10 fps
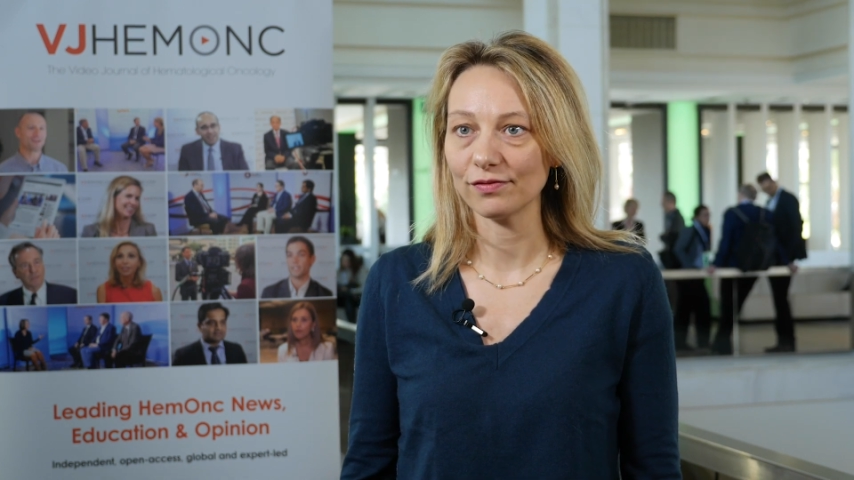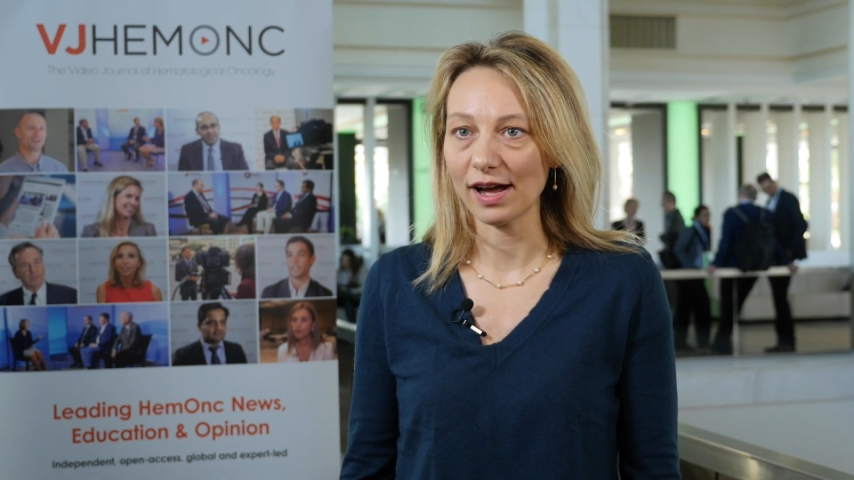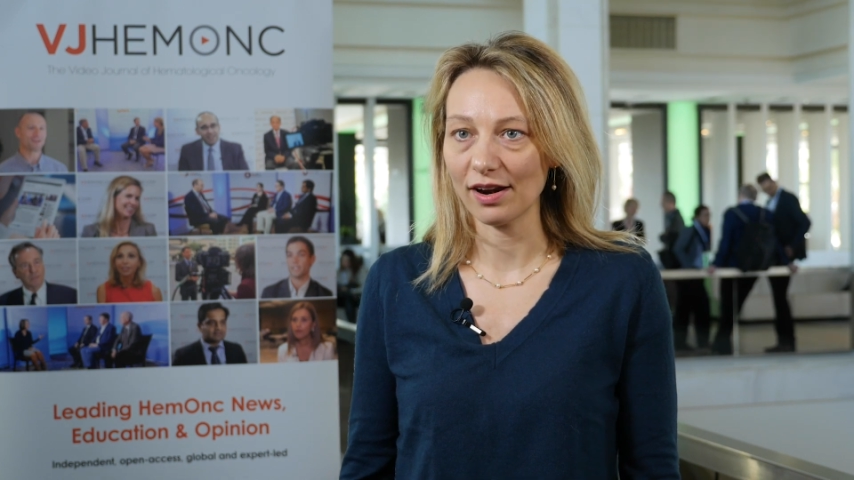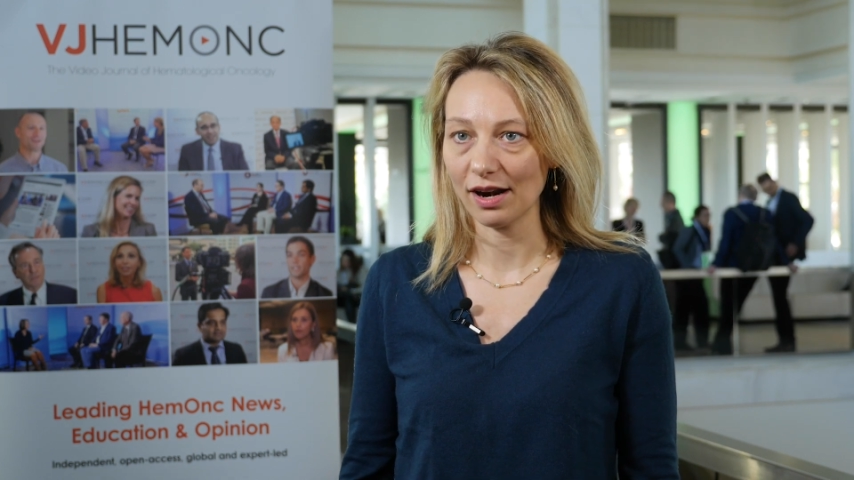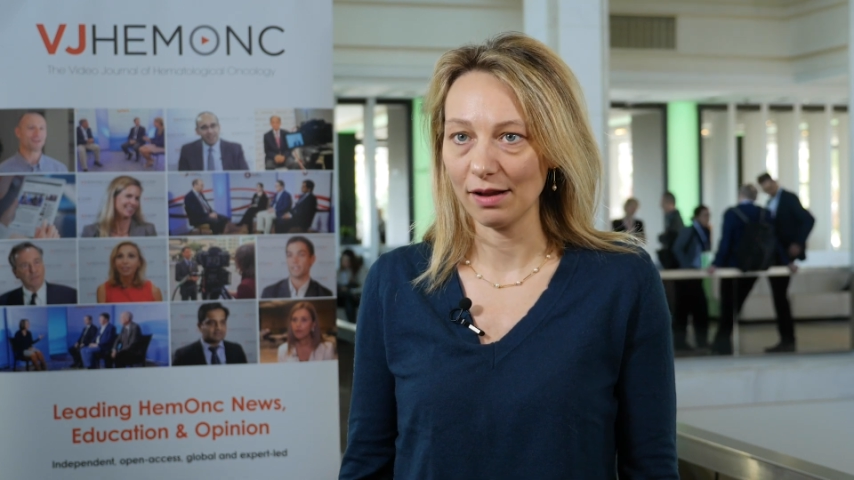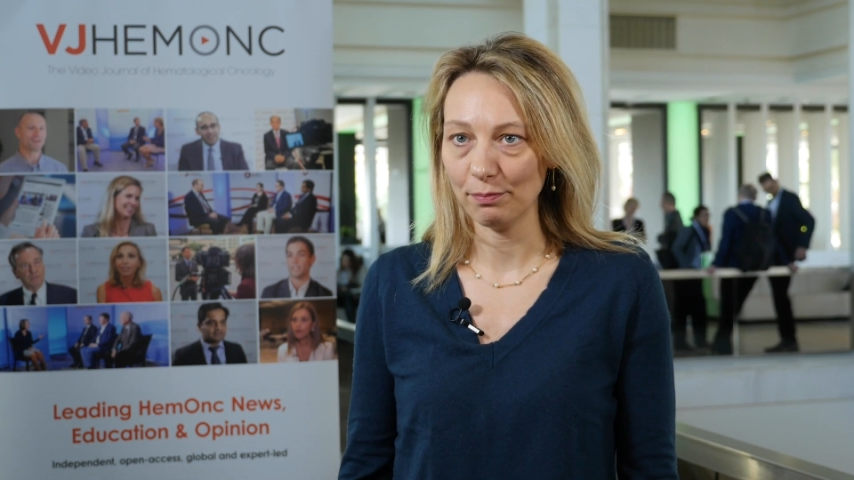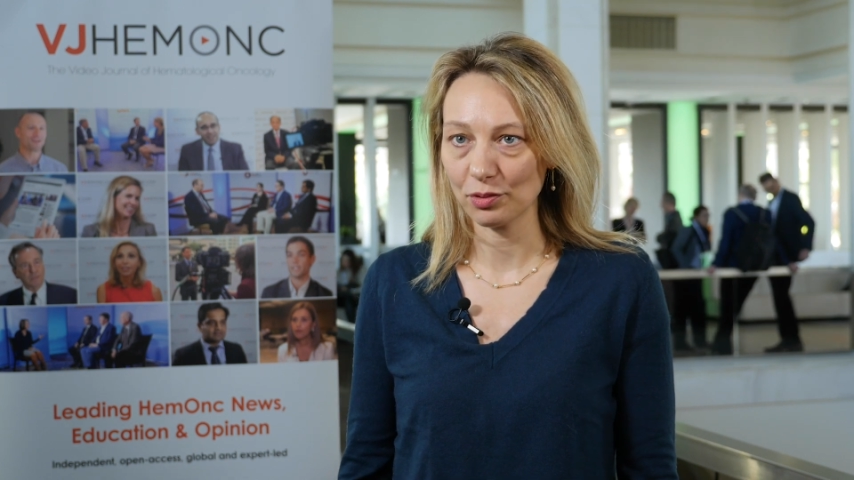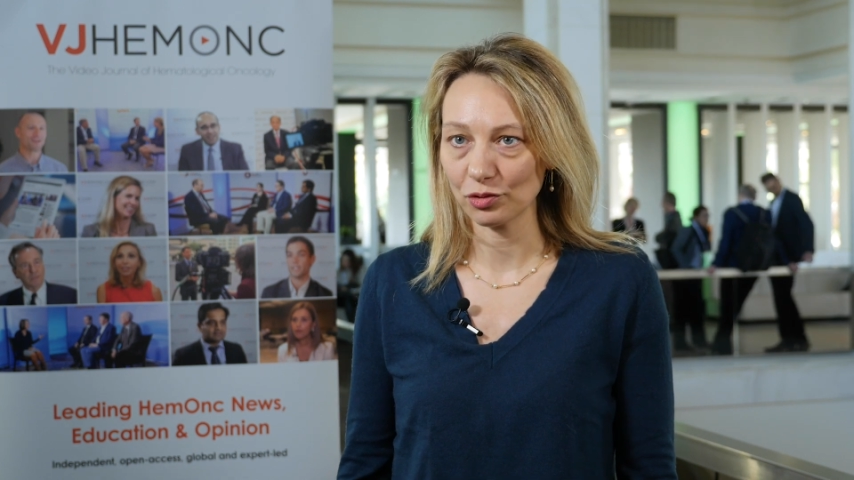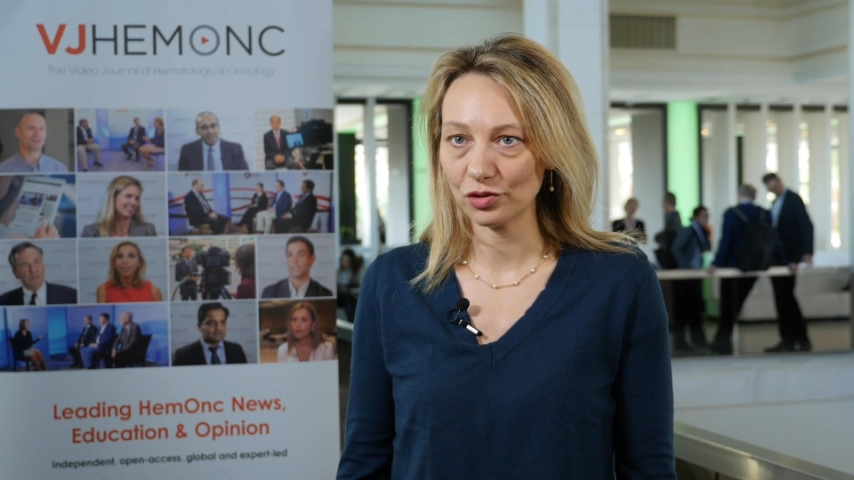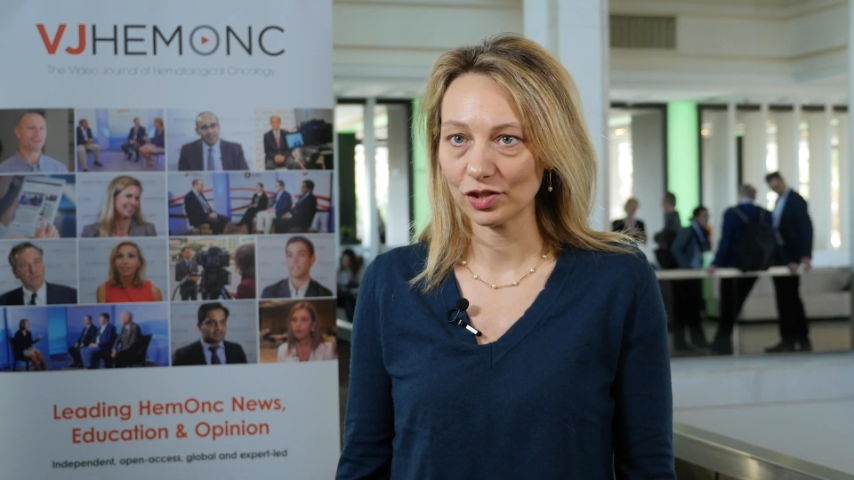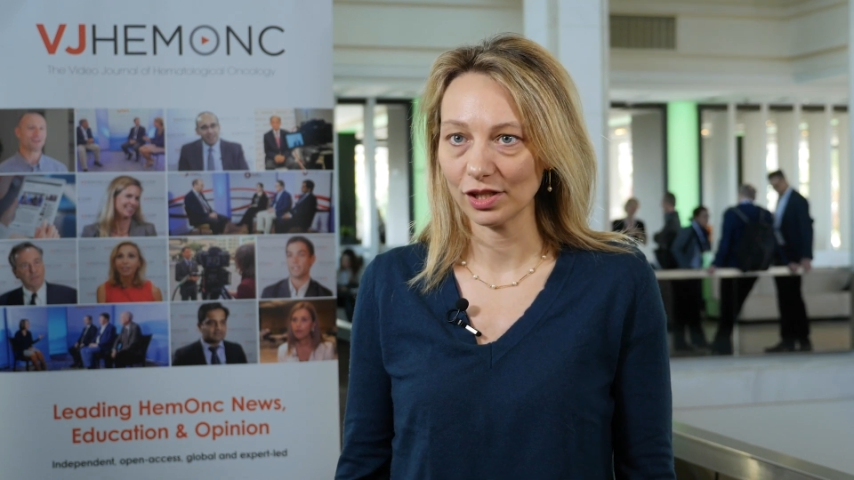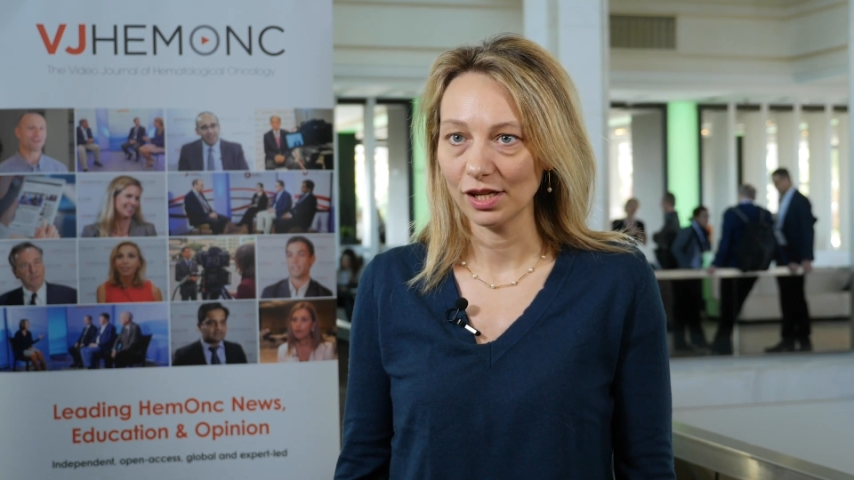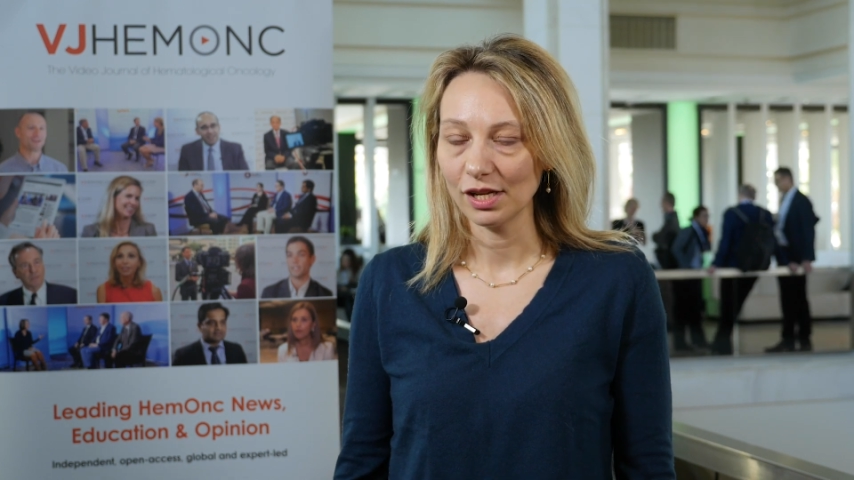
viral approach.